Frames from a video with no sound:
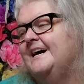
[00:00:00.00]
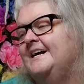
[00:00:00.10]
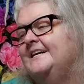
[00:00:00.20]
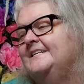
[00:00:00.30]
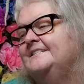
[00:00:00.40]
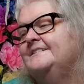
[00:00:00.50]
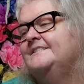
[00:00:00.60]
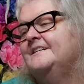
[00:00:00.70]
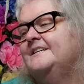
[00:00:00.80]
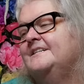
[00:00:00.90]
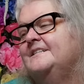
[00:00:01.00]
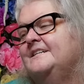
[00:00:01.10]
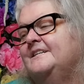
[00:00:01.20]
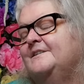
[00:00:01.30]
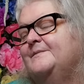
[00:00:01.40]
and
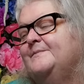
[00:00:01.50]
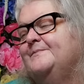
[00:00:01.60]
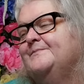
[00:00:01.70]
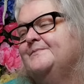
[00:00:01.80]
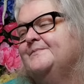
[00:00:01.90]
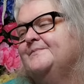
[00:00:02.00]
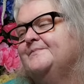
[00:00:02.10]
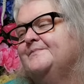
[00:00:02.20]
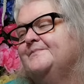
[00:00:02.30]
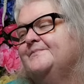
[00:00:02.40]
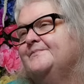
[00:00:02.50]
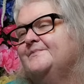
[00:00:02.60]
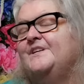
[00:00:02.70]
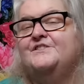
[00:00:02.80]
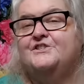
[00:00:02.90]
um,
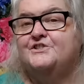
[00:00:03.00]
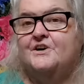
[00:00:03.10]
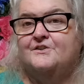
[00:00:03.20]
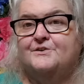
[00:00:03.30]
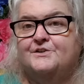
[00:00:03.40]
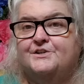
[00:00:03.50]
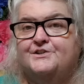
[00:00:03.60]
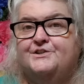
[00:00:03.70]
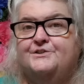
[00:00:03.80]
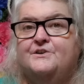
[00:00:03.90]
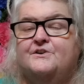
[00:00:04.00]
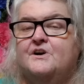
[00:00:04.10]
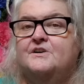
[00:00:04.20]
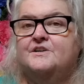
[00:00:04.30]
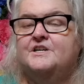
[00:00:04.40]
that's just all they're going to do. They're
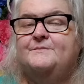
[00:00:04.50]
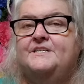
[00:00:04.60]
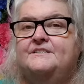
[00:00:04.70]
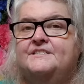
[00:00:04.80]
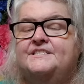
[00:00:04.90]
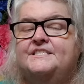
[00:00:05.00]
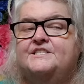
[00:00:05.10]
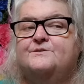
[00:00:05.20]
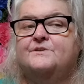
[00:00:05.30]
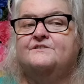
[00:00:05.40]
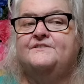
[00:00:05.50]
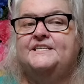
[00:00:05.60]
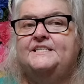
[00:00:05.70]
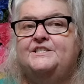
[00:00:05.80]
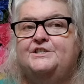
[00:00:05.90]
not going to come in and assist with
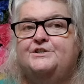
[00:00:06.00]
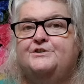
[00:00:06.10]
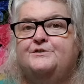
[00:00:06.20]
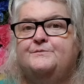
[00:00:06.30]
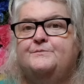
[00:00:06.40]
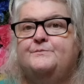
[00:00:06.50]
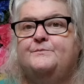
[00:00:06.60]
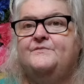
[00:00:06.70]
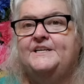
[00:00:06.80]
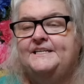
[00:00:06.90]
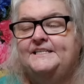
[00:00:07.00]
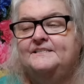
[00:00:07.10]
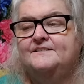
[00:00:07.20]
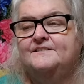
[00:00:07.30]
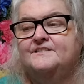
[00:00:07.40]
feeding tube
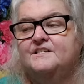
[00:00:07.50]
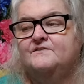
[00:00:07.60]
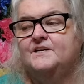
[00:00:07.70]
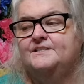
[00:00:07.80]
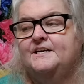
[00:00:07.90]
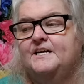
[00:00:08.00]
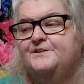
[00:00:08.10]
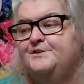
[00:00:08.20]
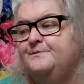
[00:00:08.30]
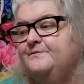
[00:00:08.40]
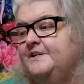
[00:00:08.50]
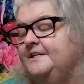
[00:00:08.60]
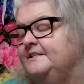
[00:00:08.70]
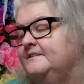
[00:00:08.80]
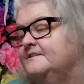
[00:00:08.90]
feedings and stuff like that, tube
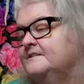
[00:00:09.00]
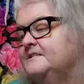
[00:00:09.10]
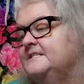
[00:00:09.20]
feedings